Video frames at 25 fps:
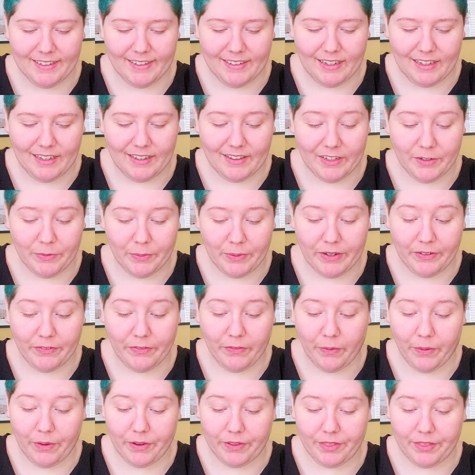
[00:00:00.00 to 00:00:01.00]
On the
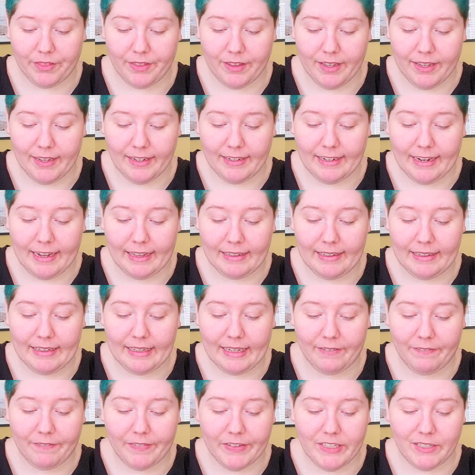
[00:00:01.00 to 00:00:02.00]
24th, Kelly
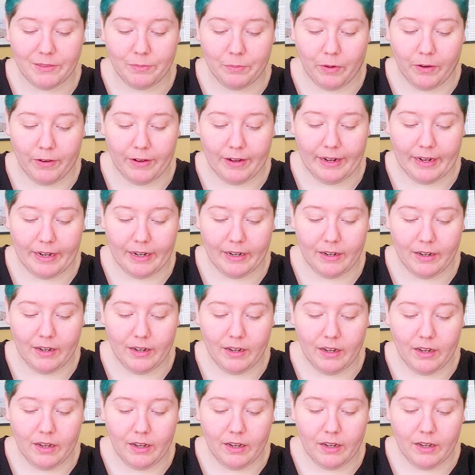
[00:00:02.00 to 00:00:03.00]
left this morning
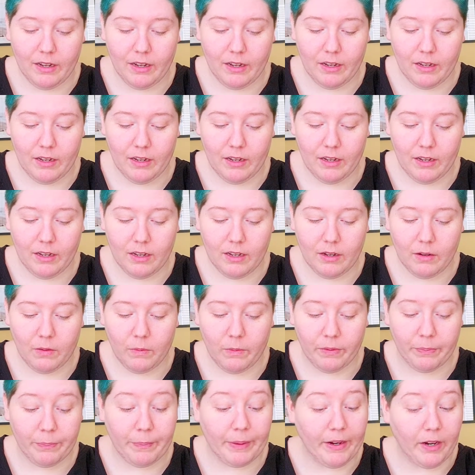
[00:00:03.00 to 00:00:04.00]

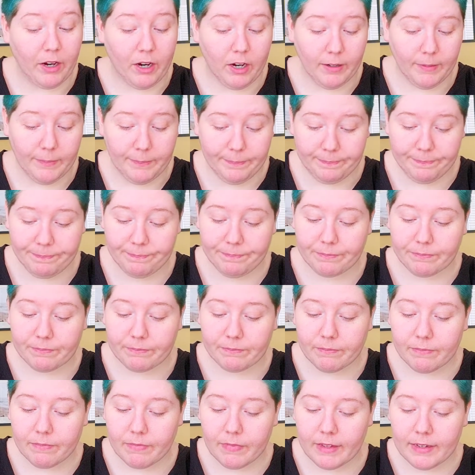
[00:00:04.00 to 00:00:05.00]
with my car.
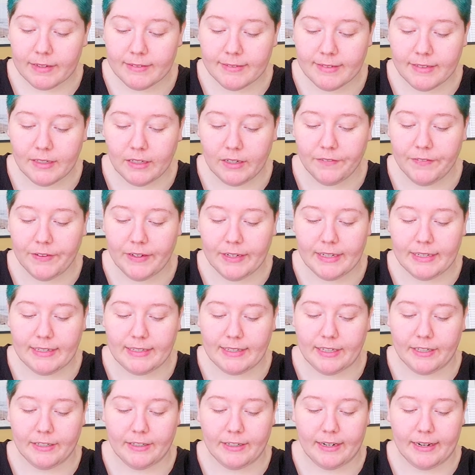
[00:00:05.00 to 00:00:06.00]
Sylvia is
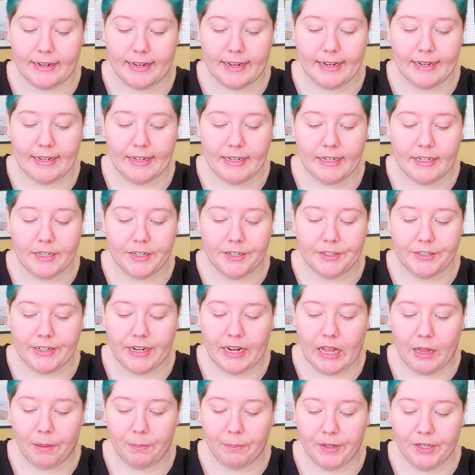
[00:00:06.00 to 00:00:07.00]
here today. She
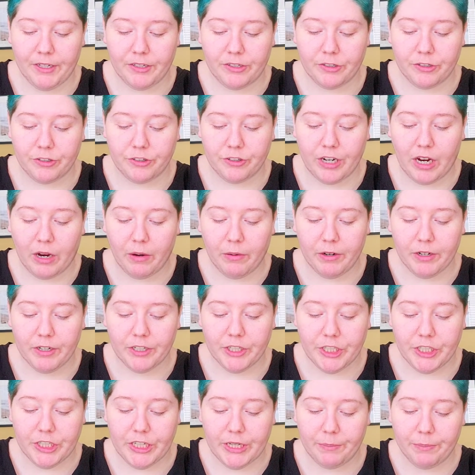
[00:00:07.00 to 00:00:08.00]
helped me to shower,
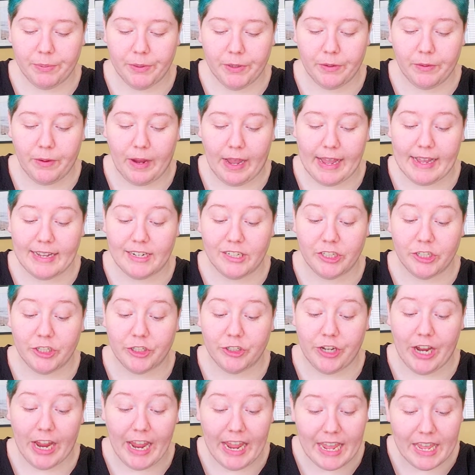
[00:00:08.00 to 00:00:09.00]
shampoo, and
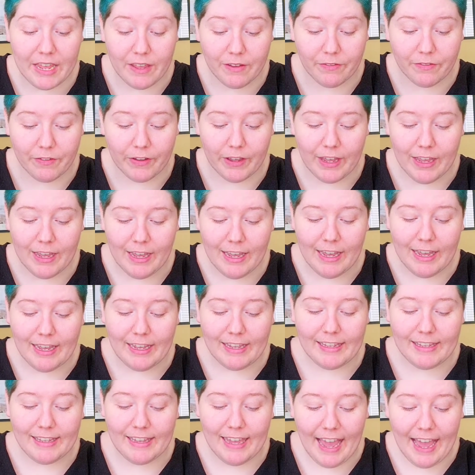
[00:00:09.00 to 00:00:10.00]
shave.
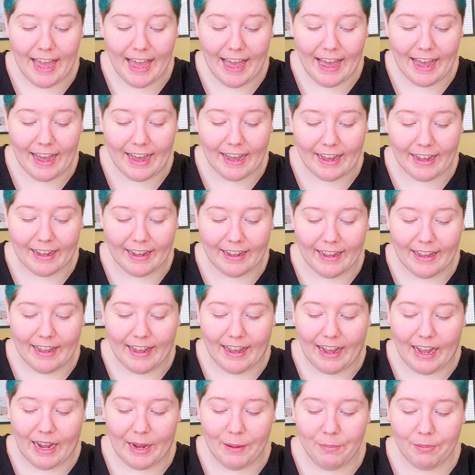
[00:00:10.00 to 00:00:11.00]
Yeah,
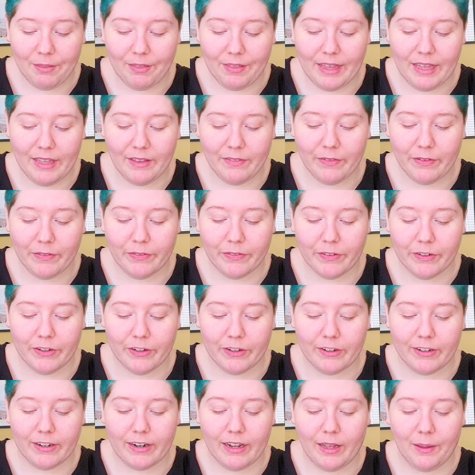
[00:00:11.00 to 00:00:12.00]
I'm thankful for
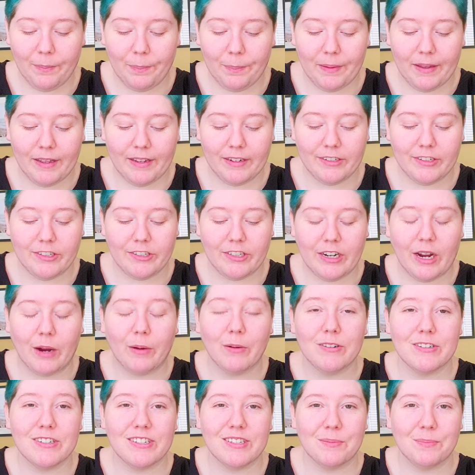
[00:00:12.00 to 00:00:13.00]
her help and
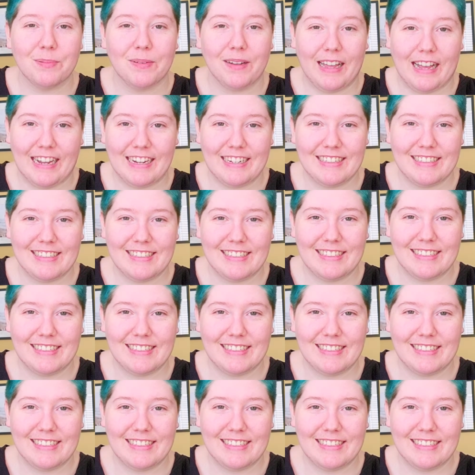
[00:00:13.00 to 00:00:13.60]
shower supplies.